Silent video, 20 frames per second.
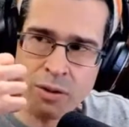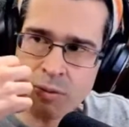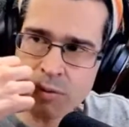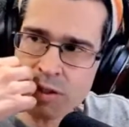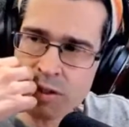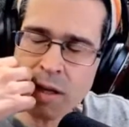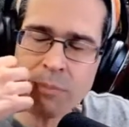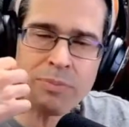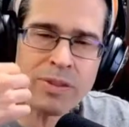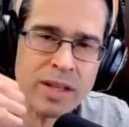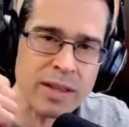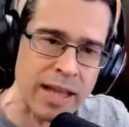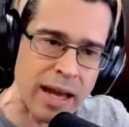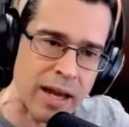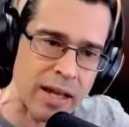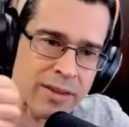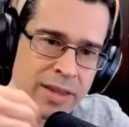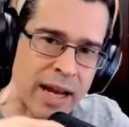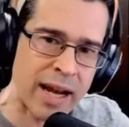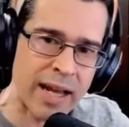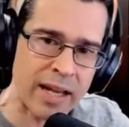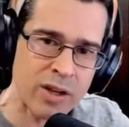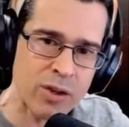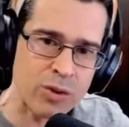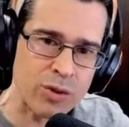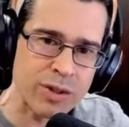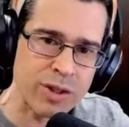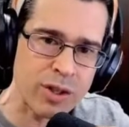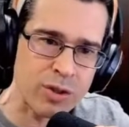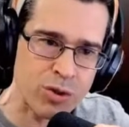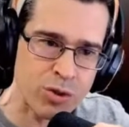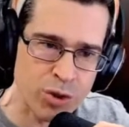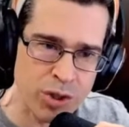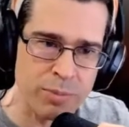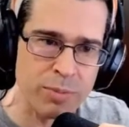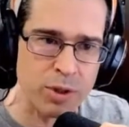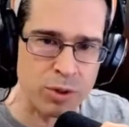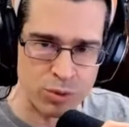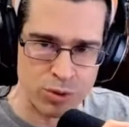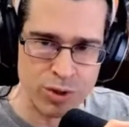something that I could
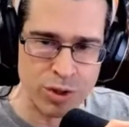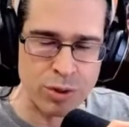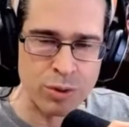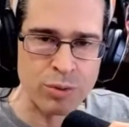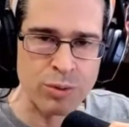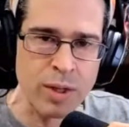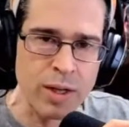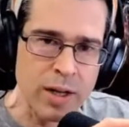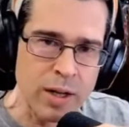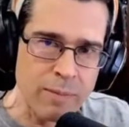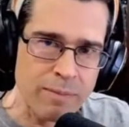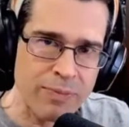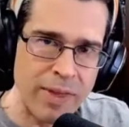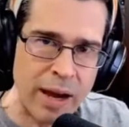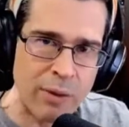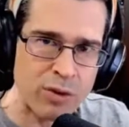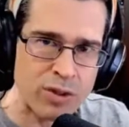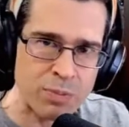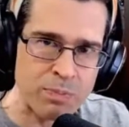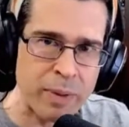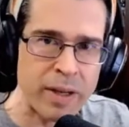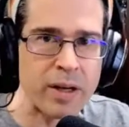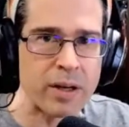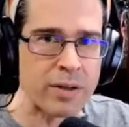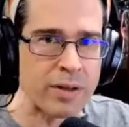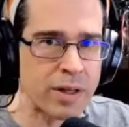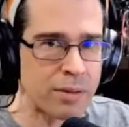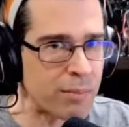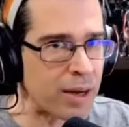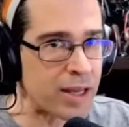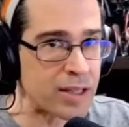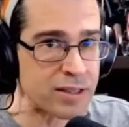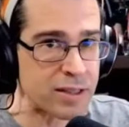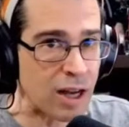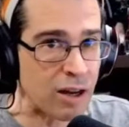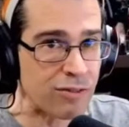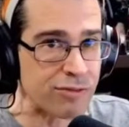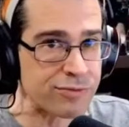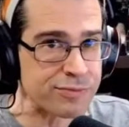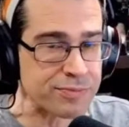contribute to that was bigger than
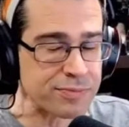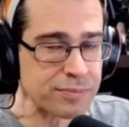myself.